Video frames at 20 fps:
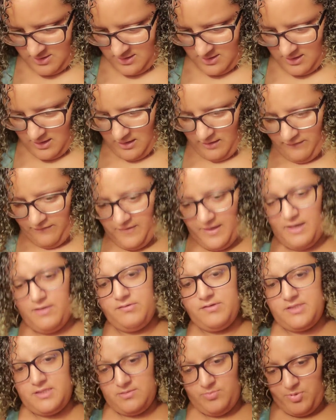cuff. I
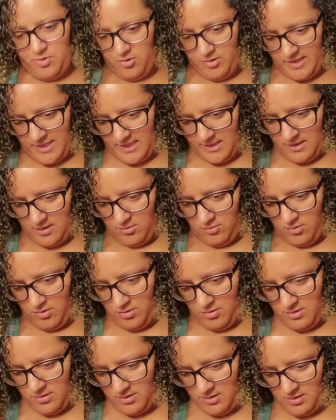was supporting
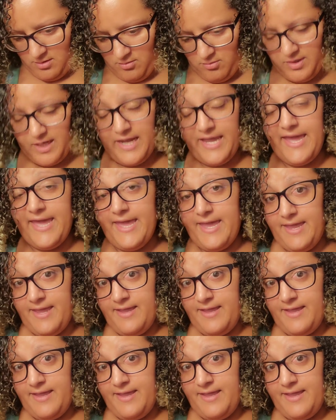local, okay?